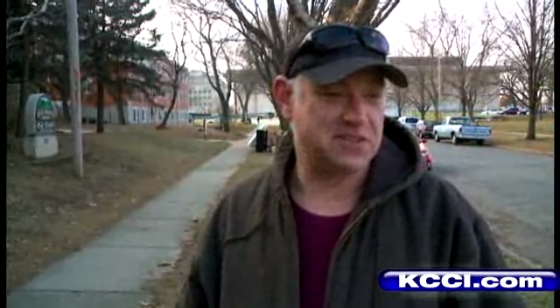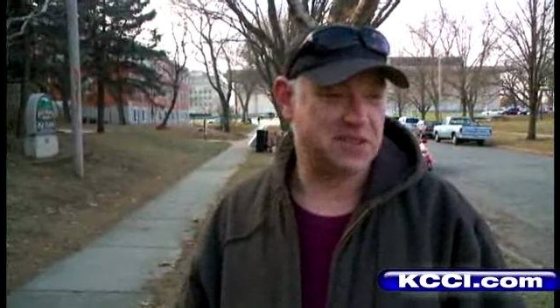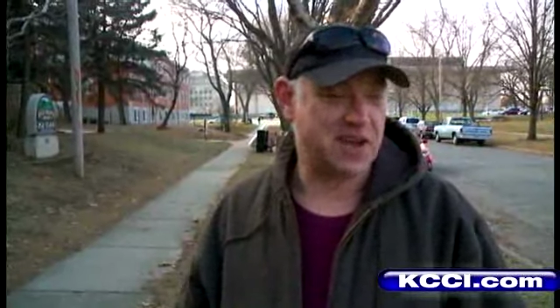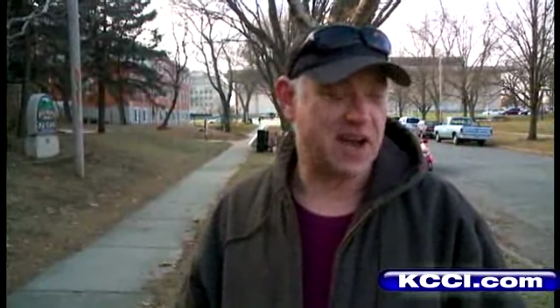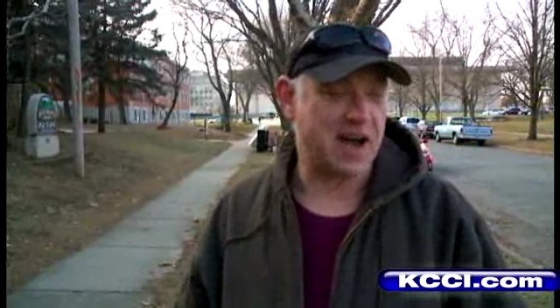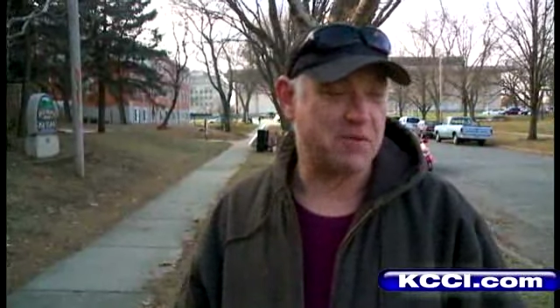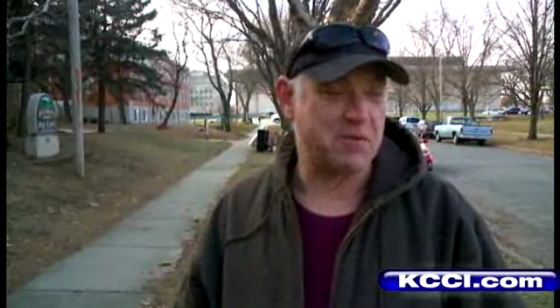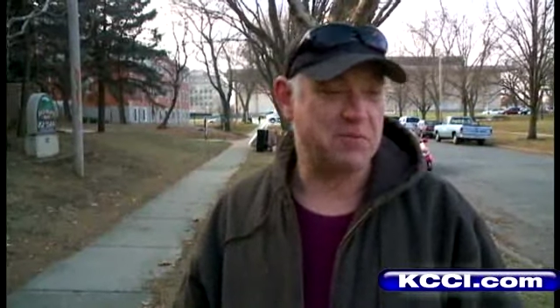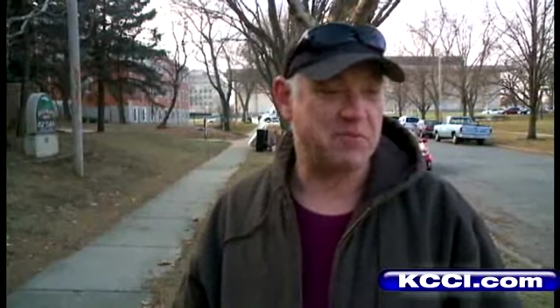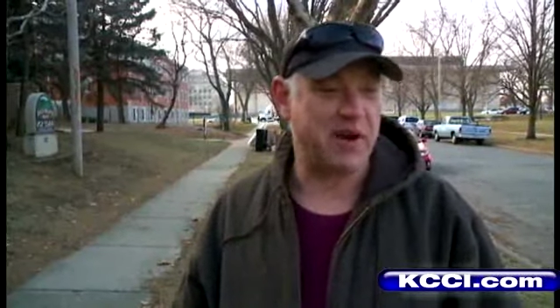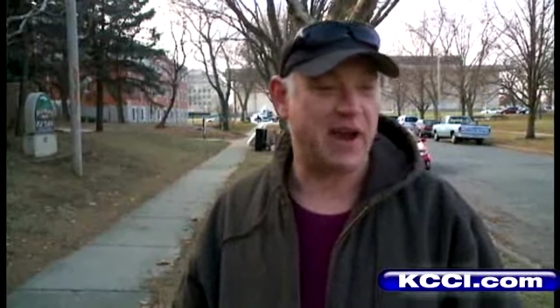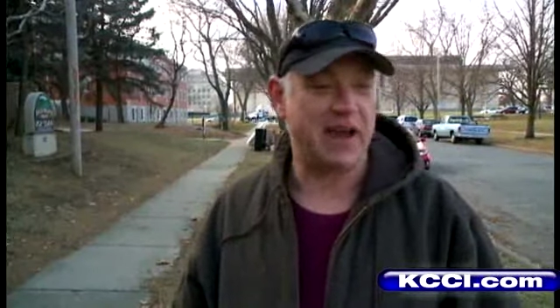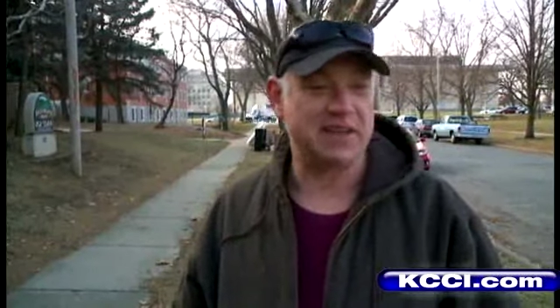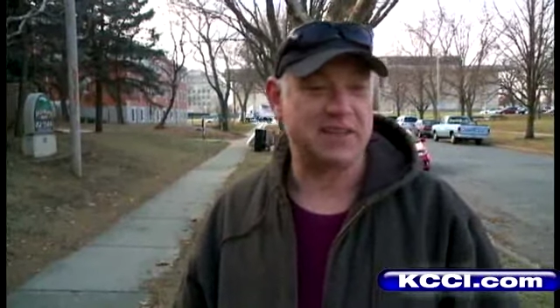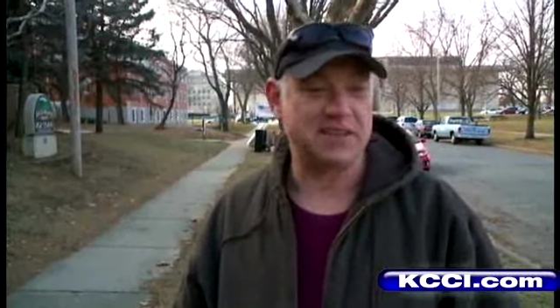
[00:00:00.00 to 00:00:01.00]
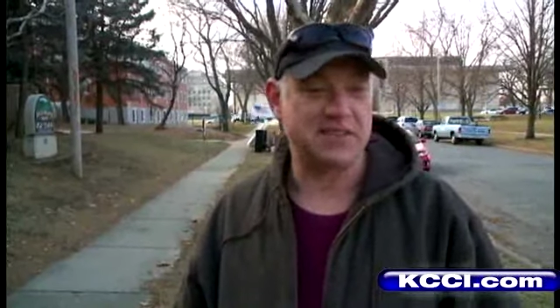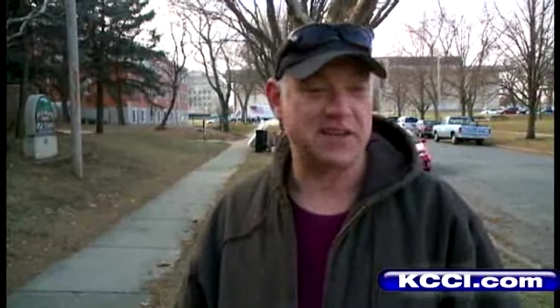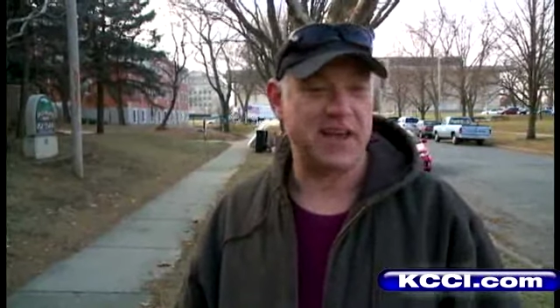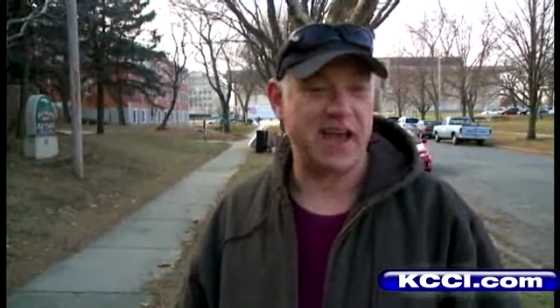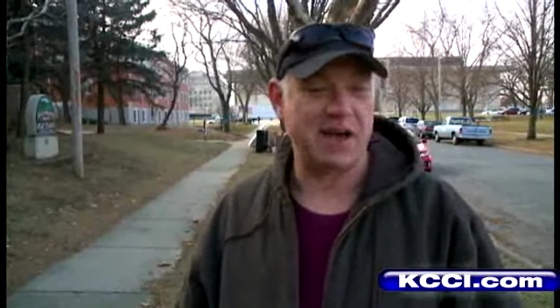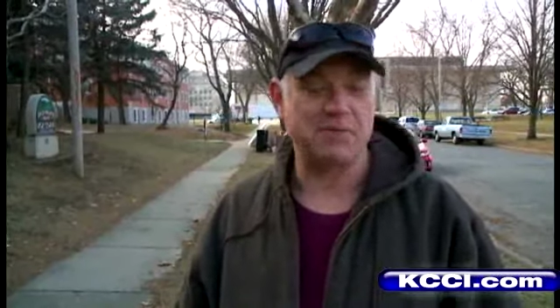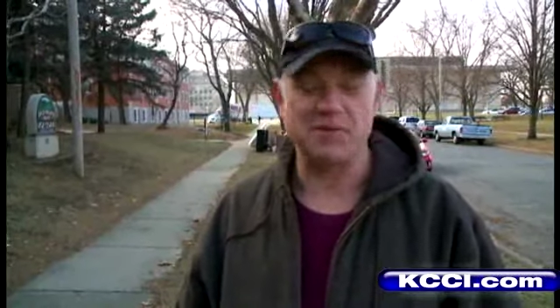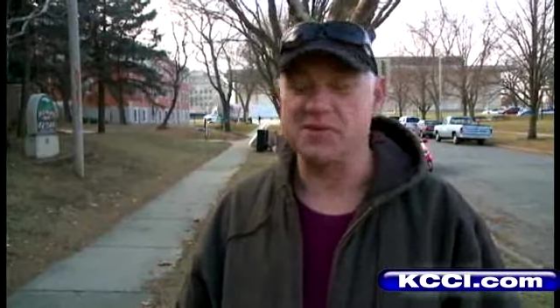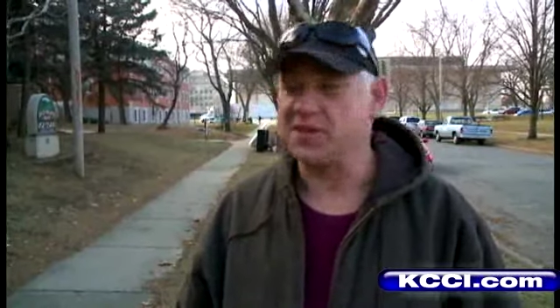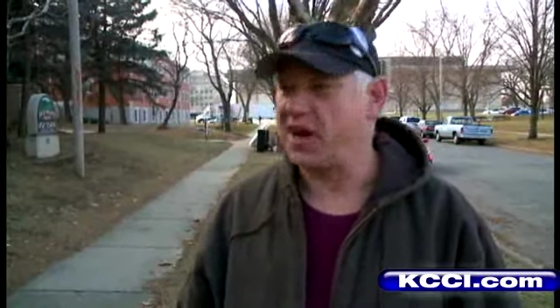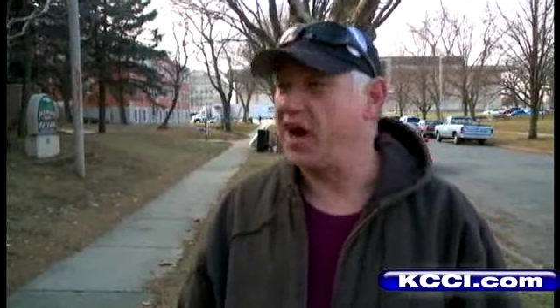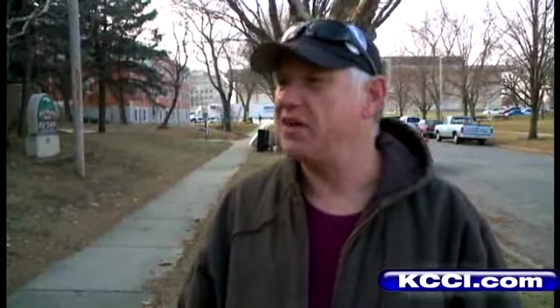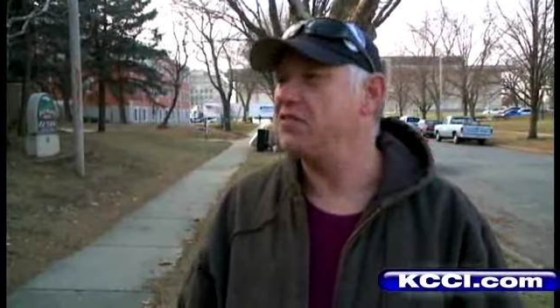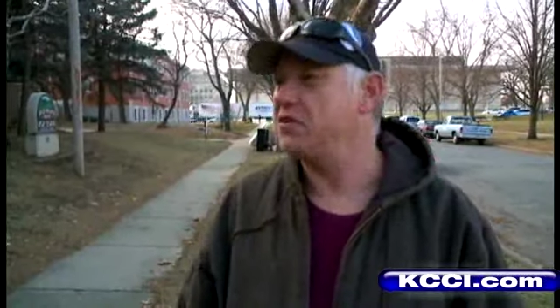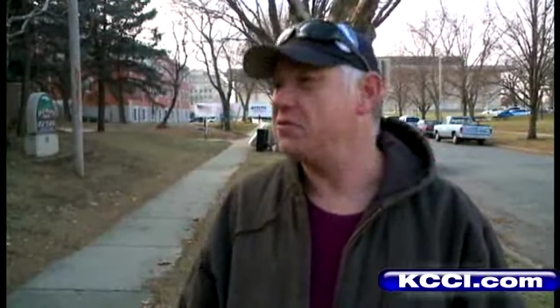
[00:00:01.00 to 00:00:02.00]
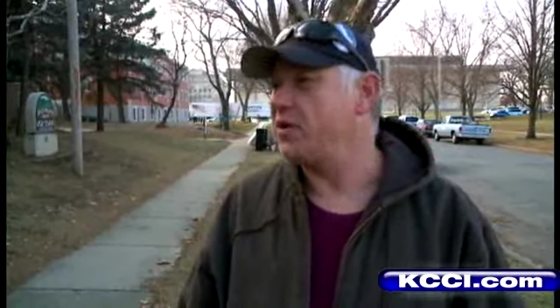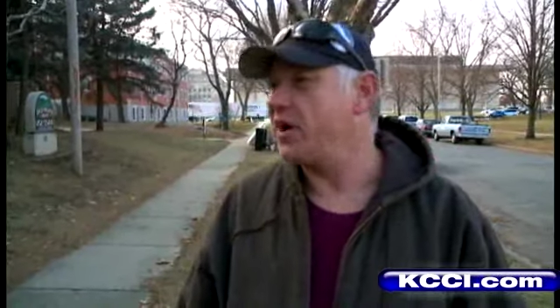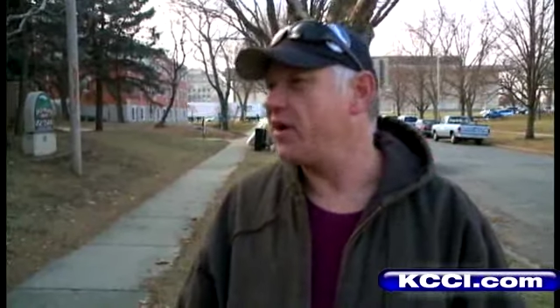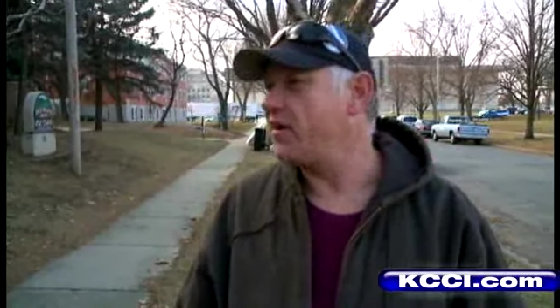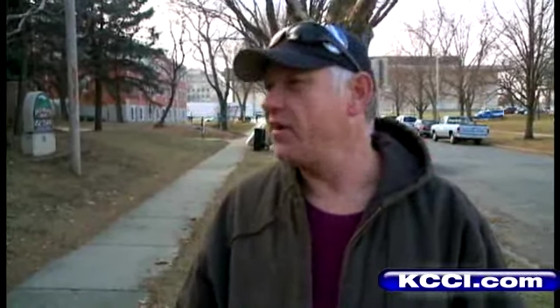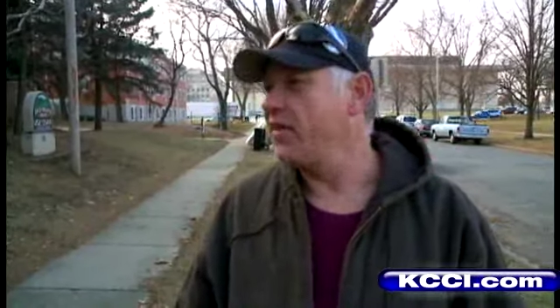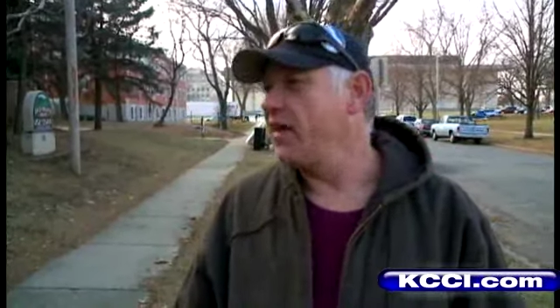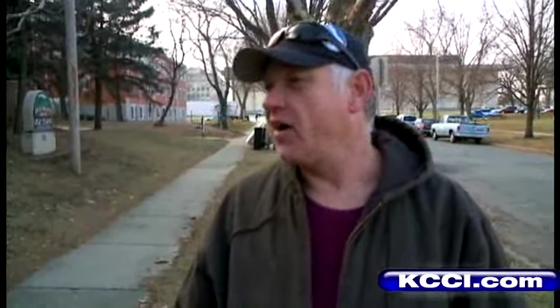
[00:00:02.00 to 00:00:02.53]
is common practice that happens everywhere.